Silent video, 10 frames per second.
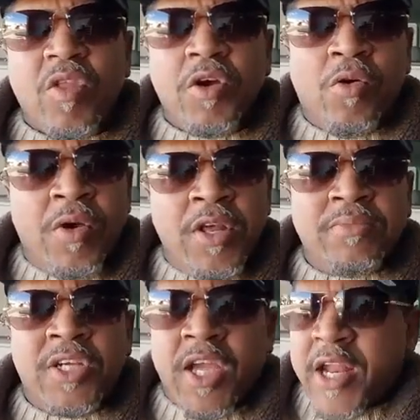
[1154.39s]
go on there
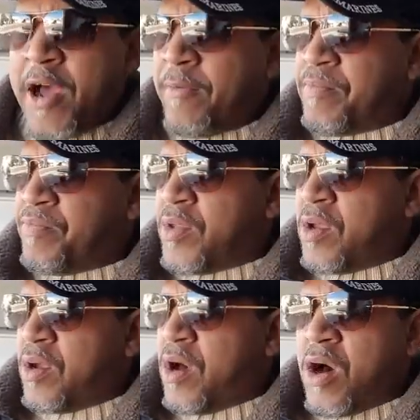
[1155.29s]
and check it out.
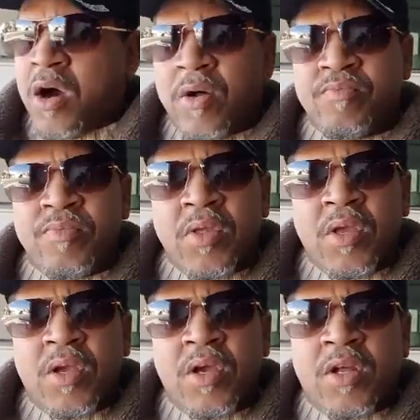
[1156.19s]

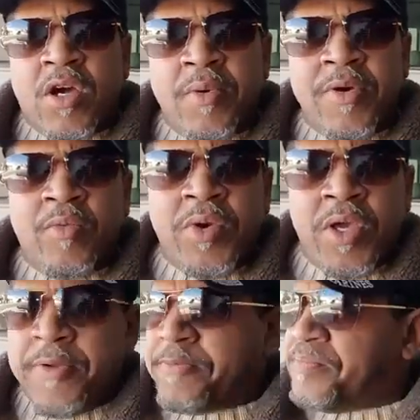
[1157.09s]
In the coming
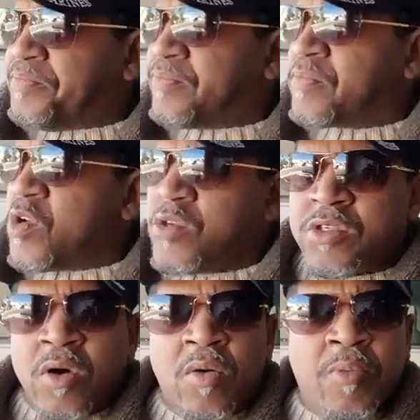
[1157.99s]
week or
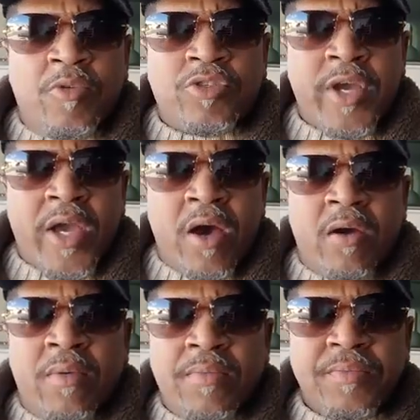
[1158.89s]
so, I'm gonna check
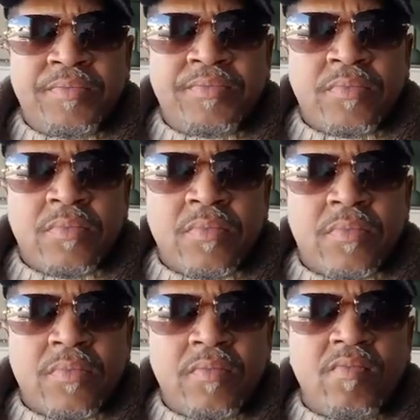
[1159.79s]
out
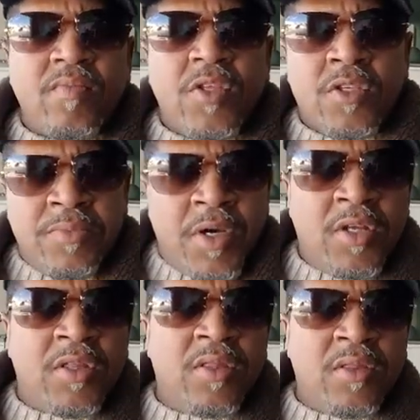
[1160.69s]
some other